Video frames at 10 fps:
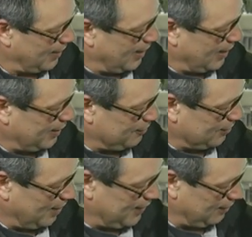And I
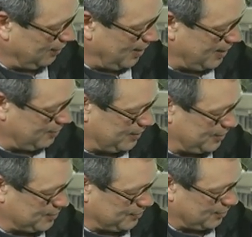draw that line we're
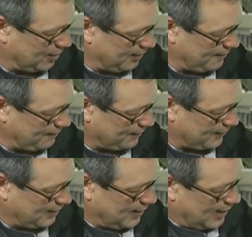used to drawing.
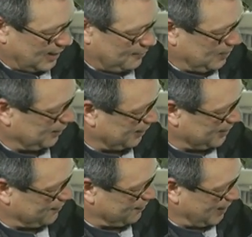And I peel the
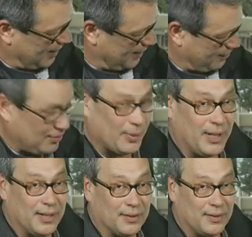lines 5 through
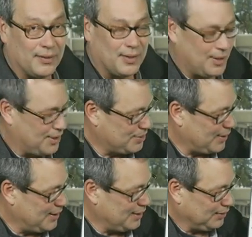8. So I
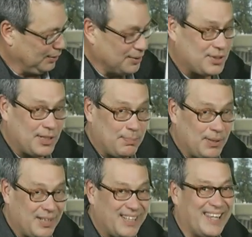did a little
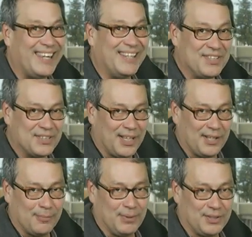CP inside
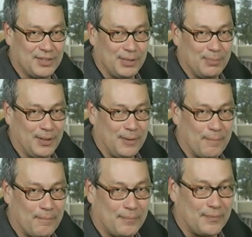the big CP.
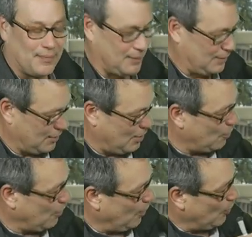
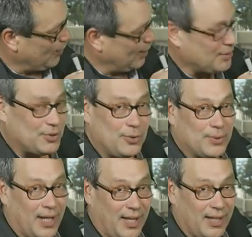Well, when I assumed
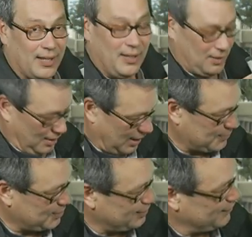A, I was
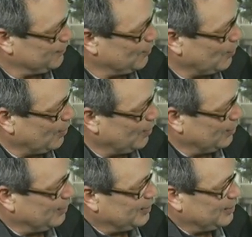looking for
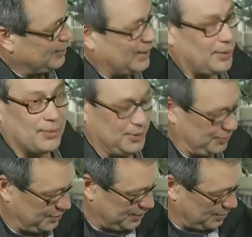K horseshoe
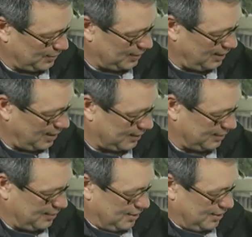G. Well, I got it.